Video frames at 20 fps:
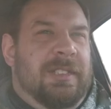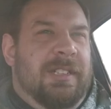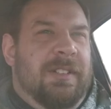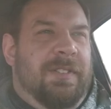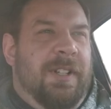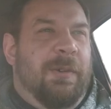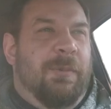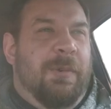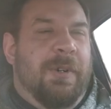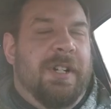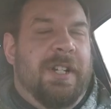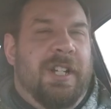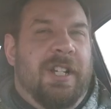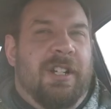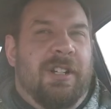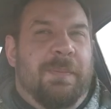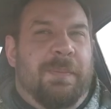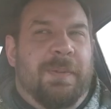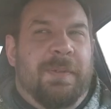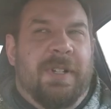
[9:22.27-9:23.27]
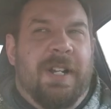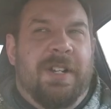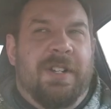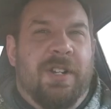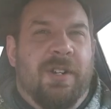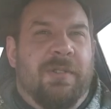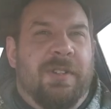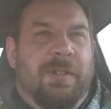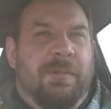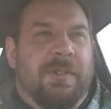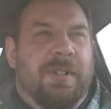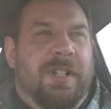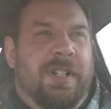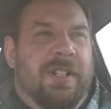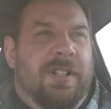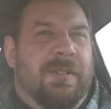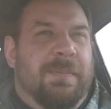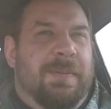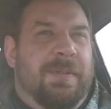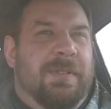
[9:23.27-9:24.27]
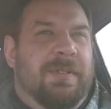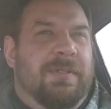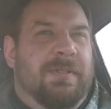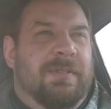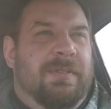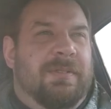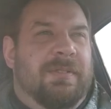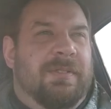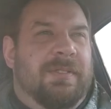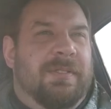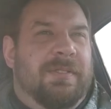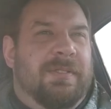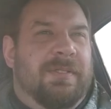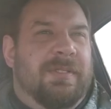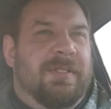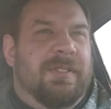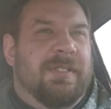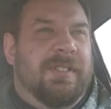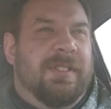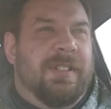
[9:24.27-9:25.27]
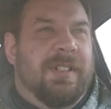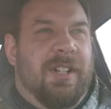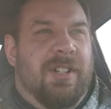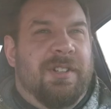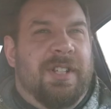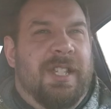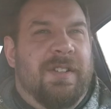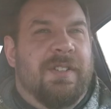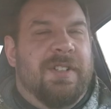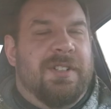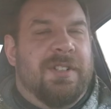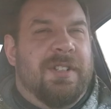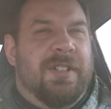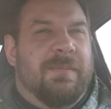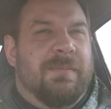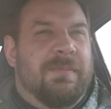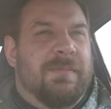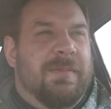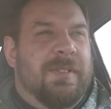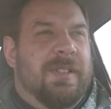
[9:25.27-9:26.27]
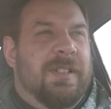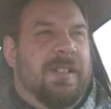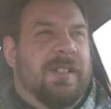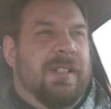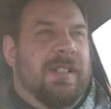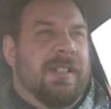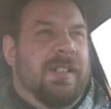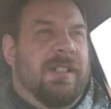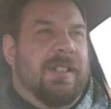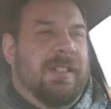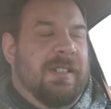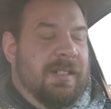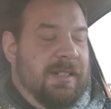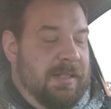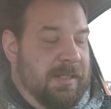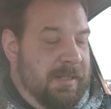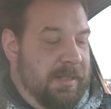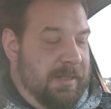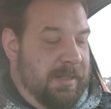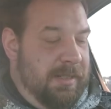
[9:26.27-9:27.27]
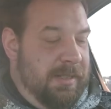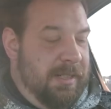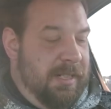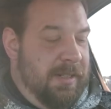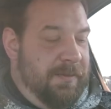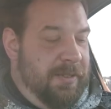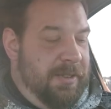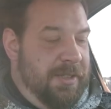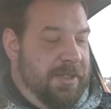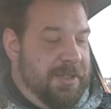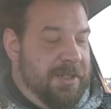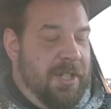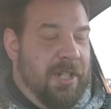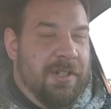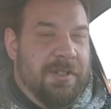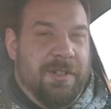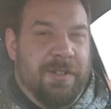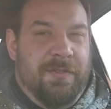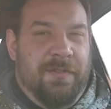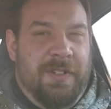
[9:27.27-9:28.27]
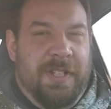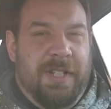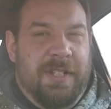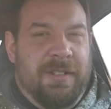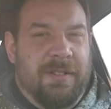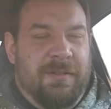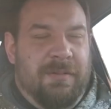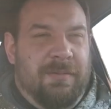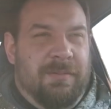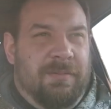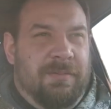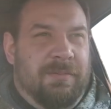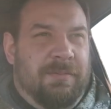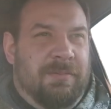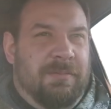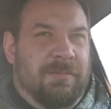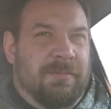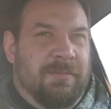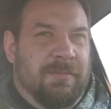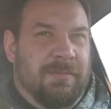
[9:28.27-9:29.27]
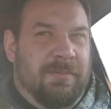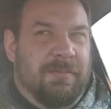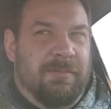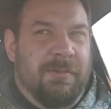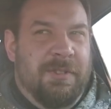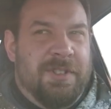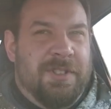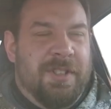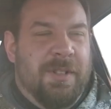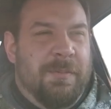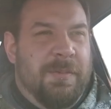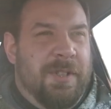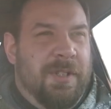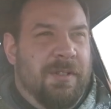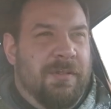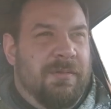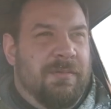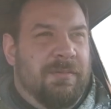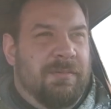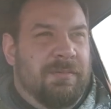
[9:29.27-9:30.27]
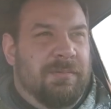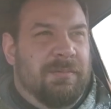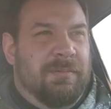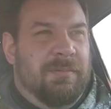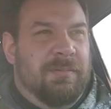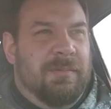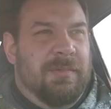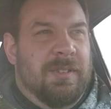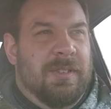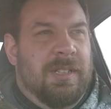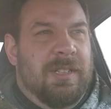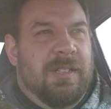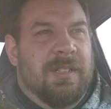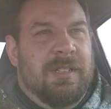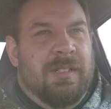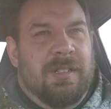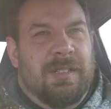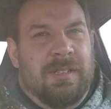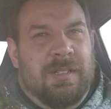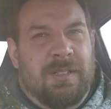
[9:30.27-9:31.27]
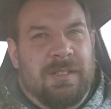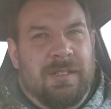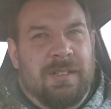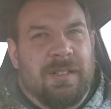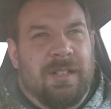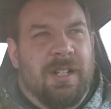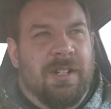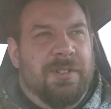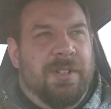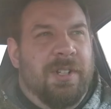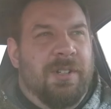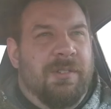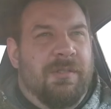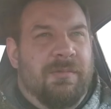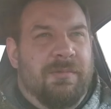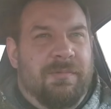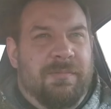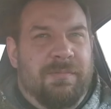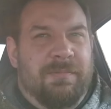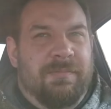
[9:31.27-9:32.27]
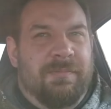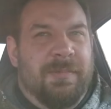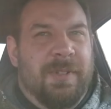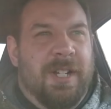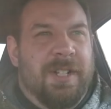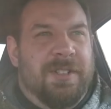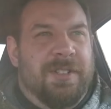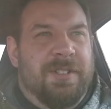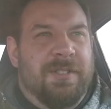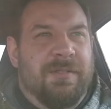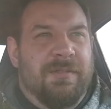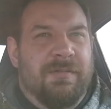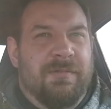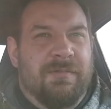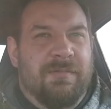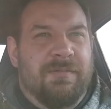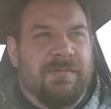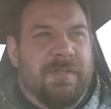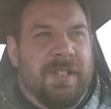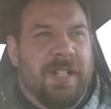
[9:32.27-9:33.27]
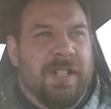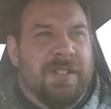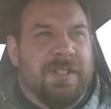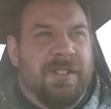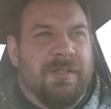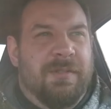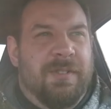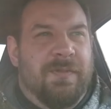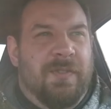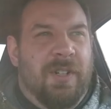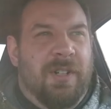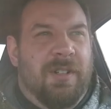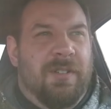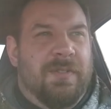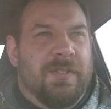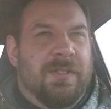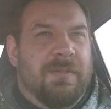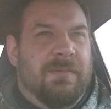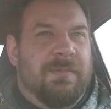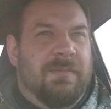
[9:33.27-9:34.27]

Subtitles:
if they want help, and I know they want help, I'll give it to them. Now, if they're just calling to vent, which some do, I'll know not to get too involved.